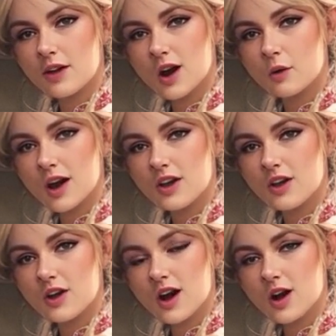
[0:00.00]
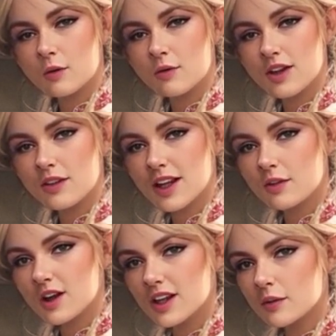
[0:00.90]
Arrange the loaves,
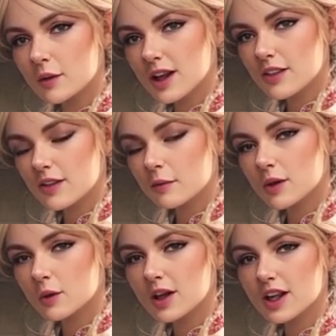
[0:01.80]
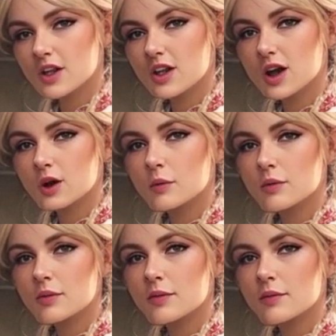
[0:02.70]
leaving a space between each
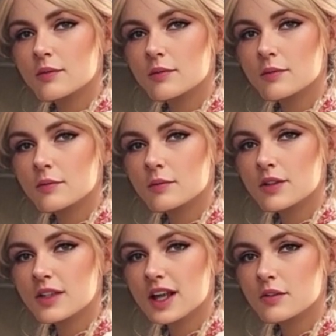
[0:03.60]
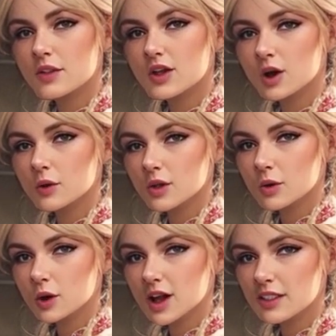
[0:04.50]
loaf. Leave the dough
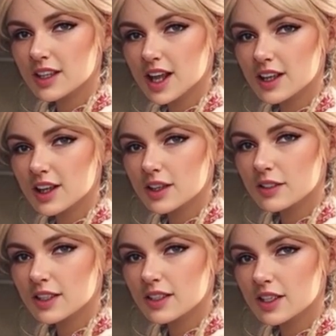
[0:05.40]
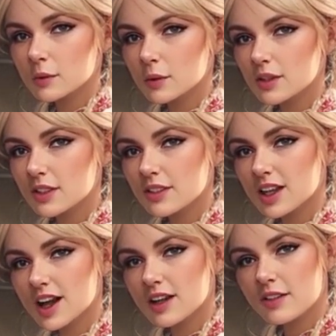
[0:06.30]
to rise again until it doubles in
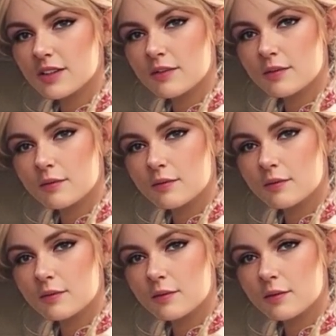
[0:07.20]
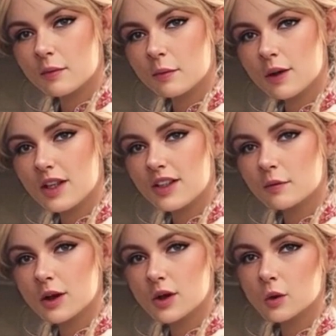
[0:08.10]
size. Mix the
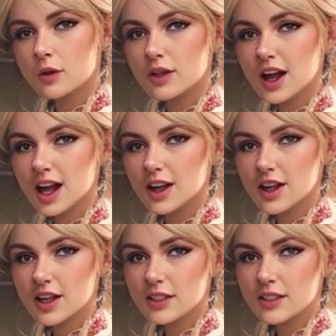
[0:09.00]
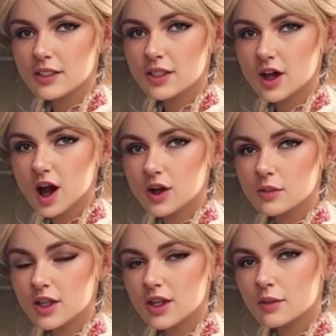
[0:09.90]
milk with an egg and instant
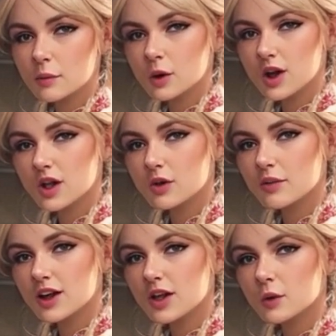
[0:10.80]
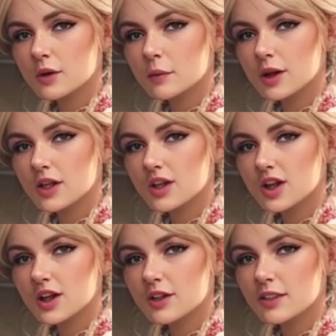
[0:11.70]
coffee, brush the face with the
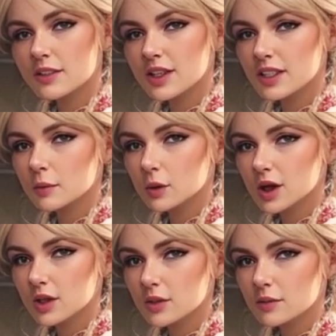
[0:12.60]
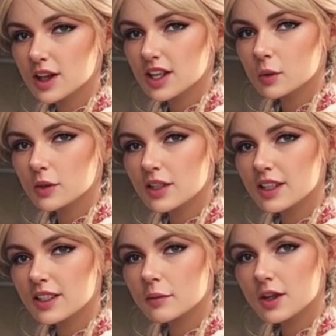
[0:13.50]
mixture, then sprinkle the face with
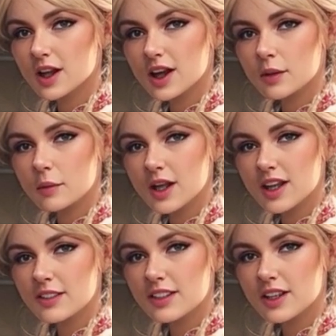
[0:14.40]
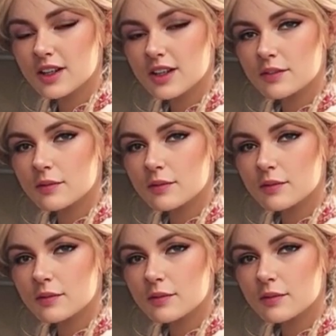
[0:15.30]
sesame and black seed.